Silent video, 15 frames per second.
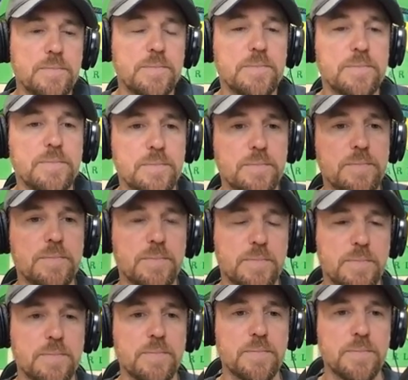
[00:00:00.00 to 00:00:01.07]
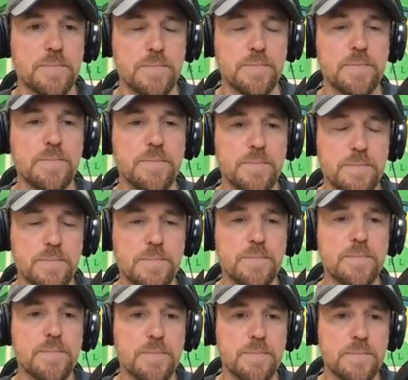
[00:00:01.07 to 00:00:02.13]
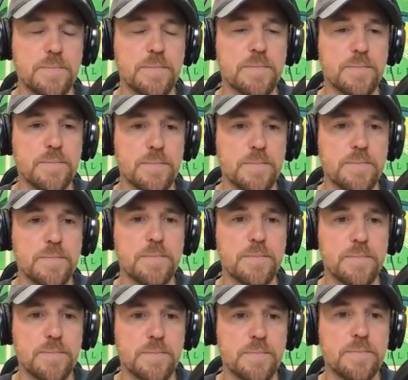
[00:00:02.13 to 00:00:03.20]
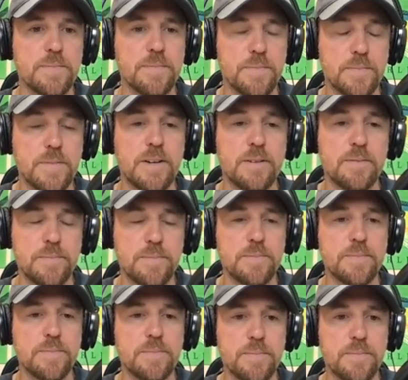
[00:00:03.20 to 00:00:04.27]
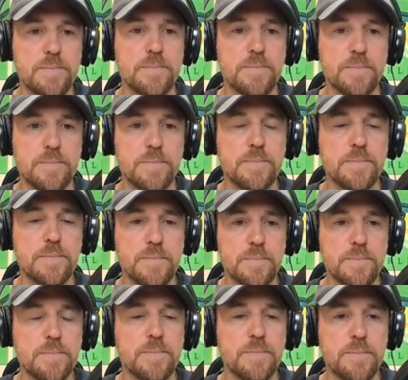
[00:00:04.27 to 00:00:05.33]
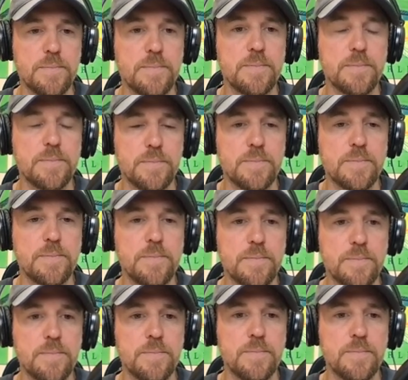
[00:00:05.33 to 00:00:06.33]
(not speaking)